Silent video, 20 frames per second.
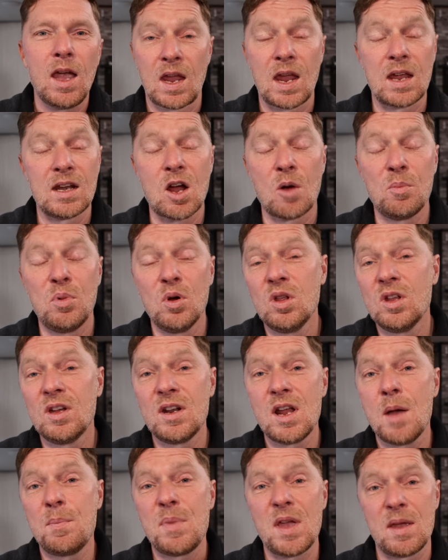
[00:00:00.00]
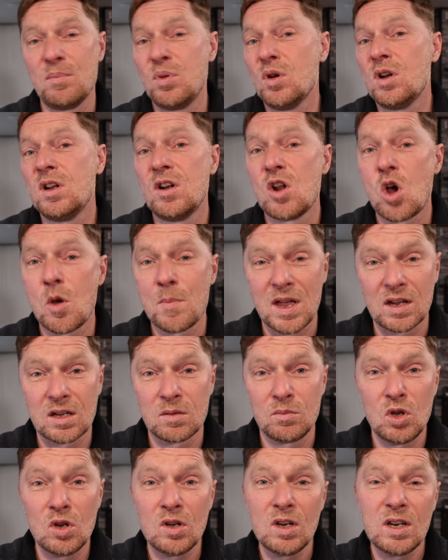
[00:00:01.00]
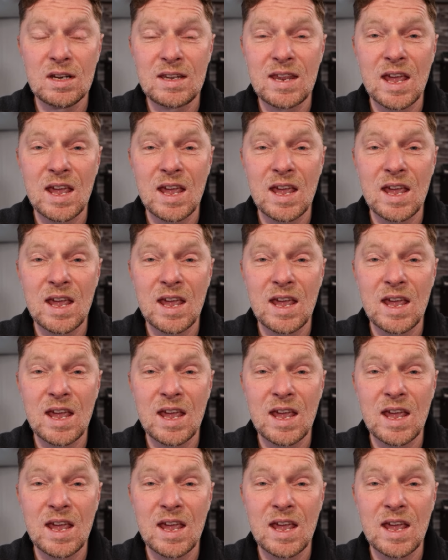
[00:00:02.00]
and I'll pull it up and put it on my community